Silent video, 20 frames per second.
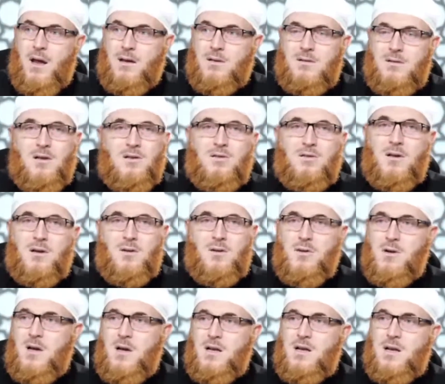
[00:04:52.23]
sister,
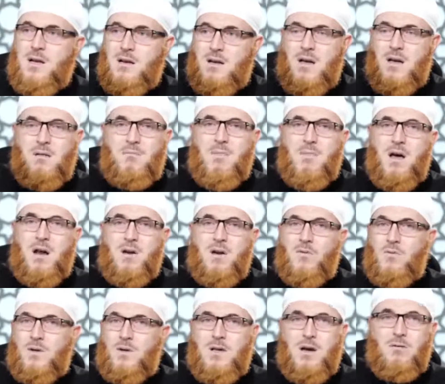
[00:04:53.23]
go ahead and get married
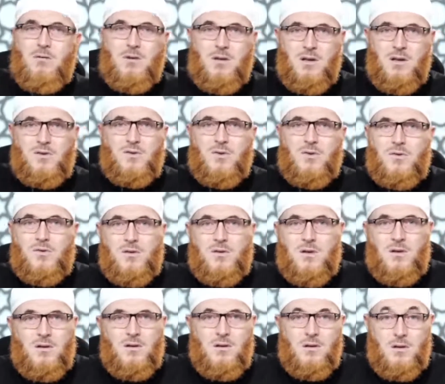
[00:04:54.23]
without his
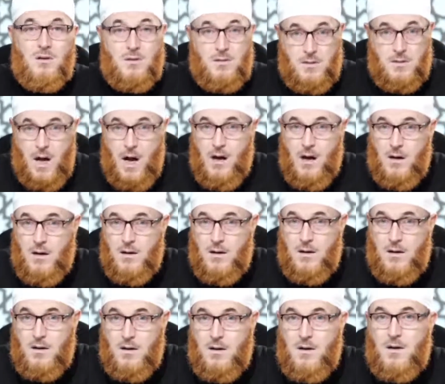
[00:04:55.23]
consent. Sah?
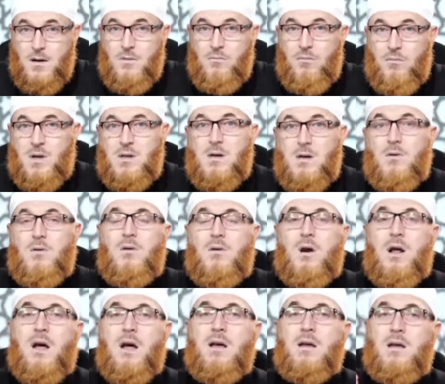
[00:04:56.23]
But the
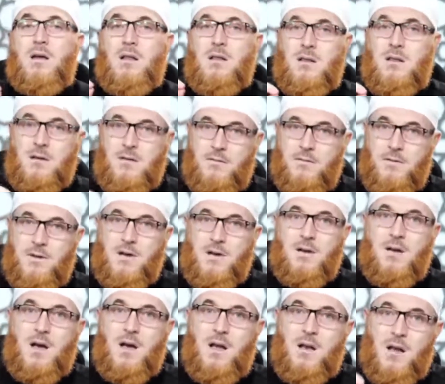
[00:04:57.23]
Quran
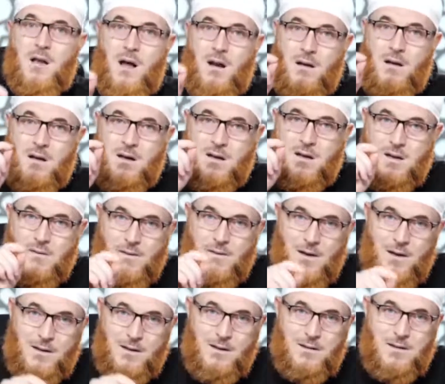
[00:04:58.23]
intervened and Allah
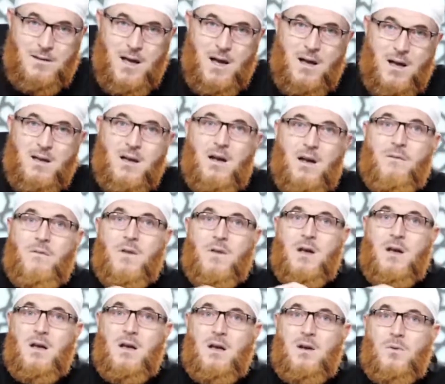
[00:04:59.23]
revealed this ayah
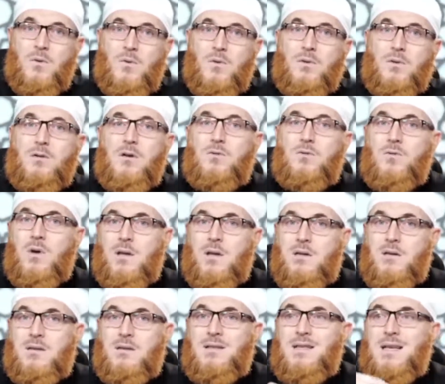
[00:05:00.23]
in order to
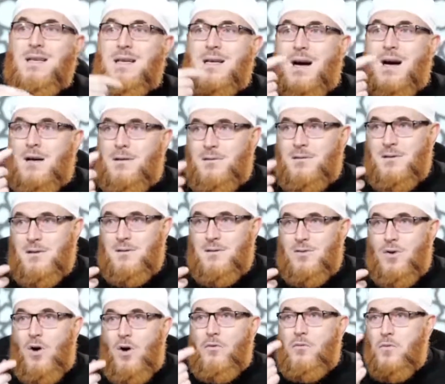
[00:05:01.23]
address the
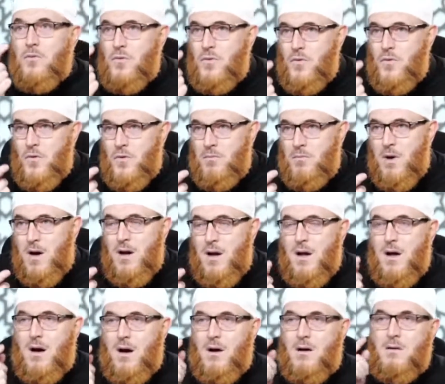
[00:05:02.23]
guardians of whom?
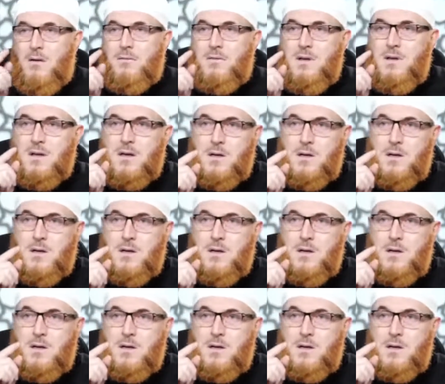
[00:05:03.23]
Of the